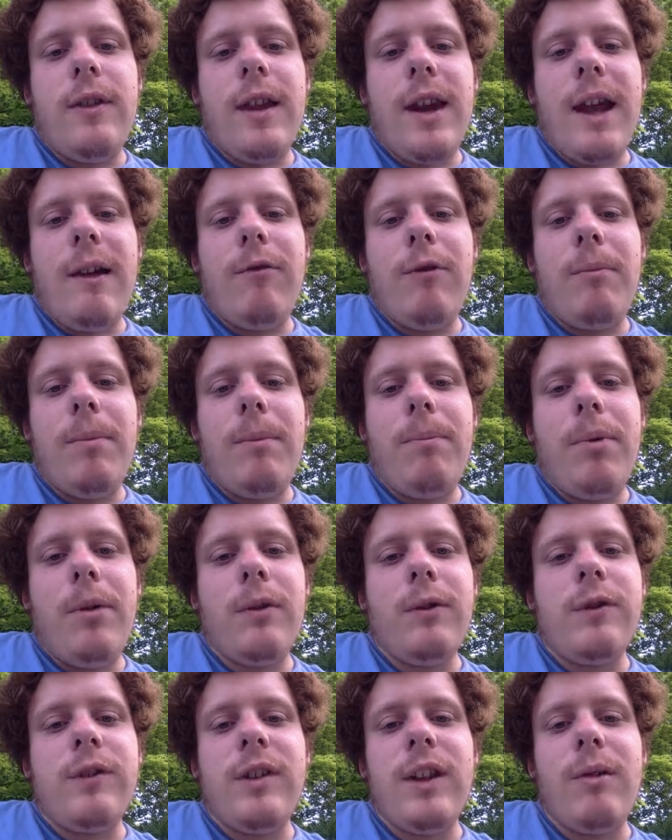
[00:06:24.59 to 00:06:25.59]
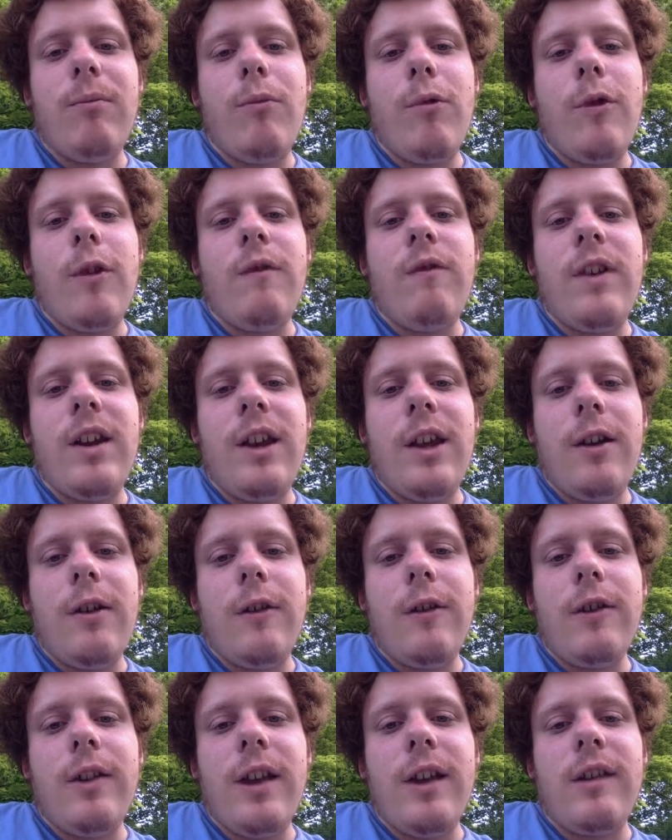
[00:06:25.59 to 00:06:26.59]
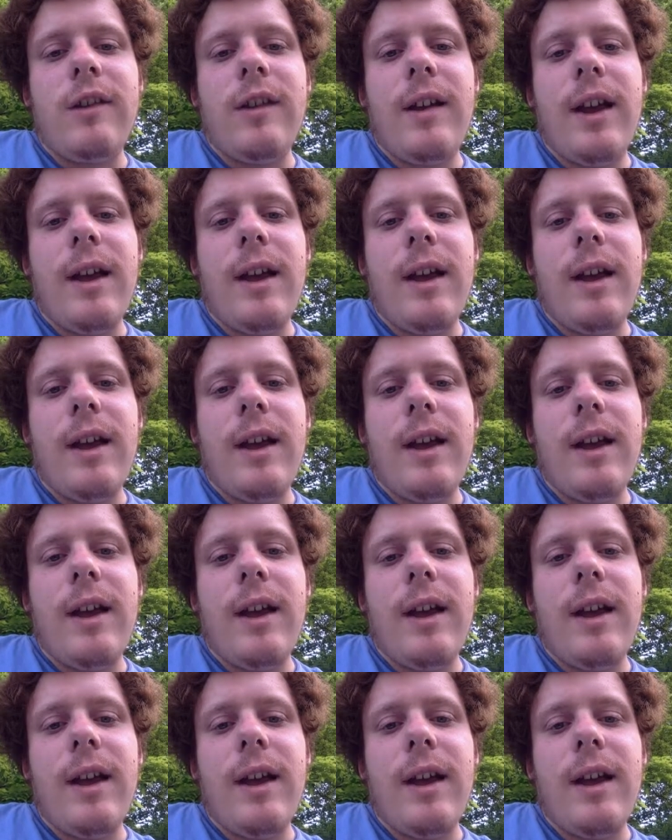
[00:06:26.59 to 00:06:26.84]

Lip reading: that I will be posting more videos as